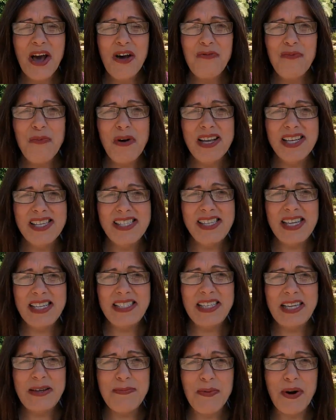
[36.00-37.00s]
of my
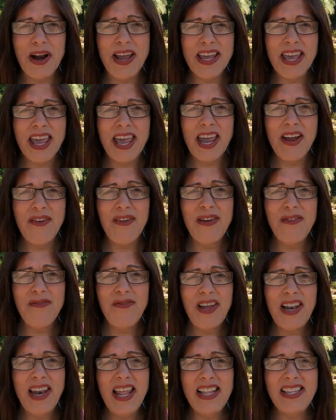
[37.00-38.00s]
city break here in
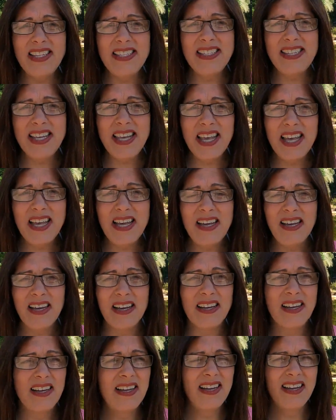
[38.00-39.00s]
Valencia.
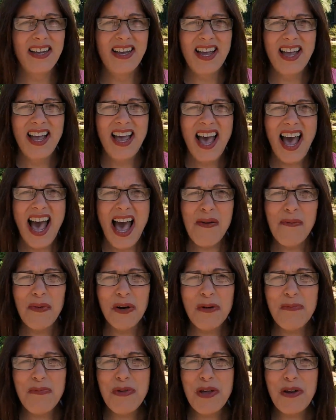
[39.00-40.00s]
And what
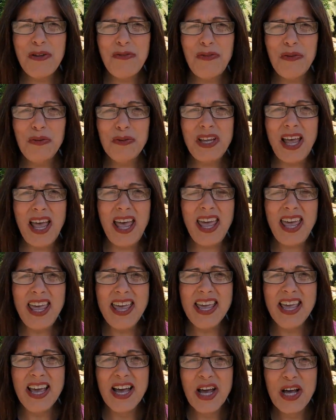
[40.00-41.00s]
a beautiful
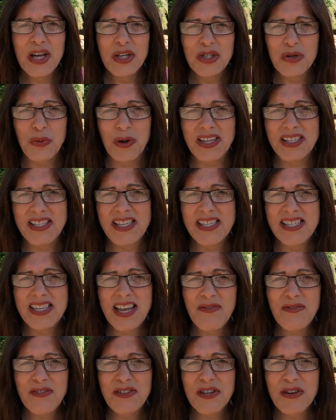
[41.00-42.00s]
day.
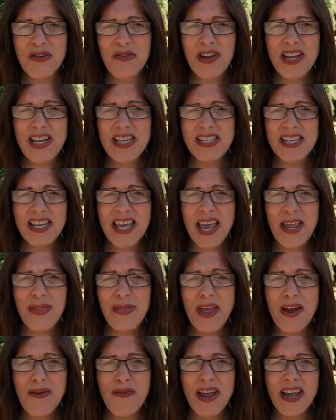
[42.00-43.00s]
27 degrees
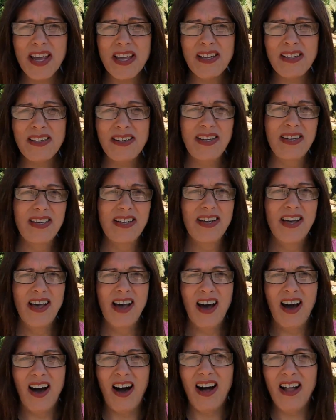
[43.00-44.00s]
again, they reckon.
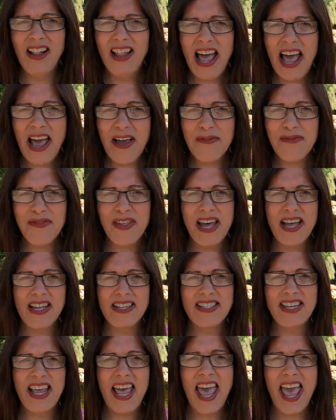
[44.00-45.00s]
I'll have
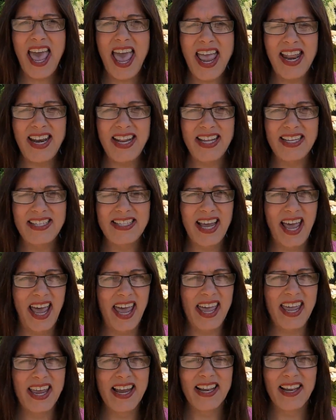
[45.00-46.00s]
that any
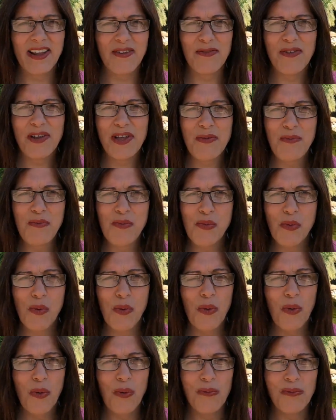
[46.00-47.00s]
day, lovely and
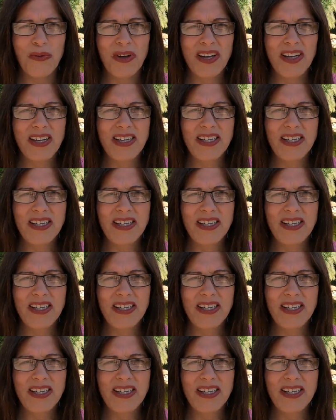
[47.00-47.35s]
warm.